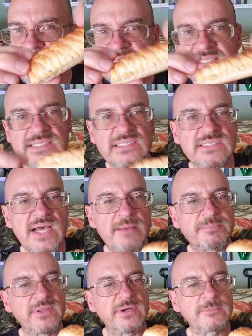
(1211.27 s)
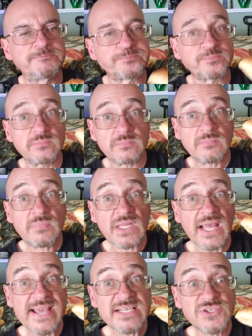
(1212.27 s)
baked on the top there.
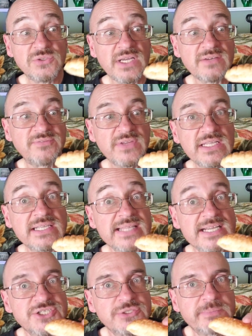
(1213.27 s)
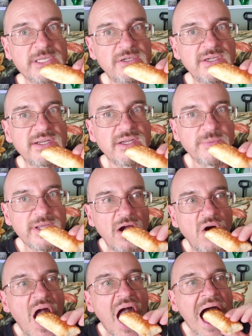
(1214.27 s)
Hazelnut filling, that should be good. Here we
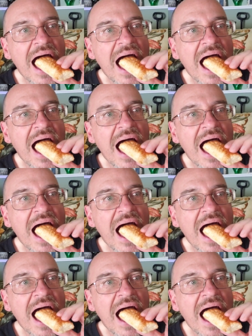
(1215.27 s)
go.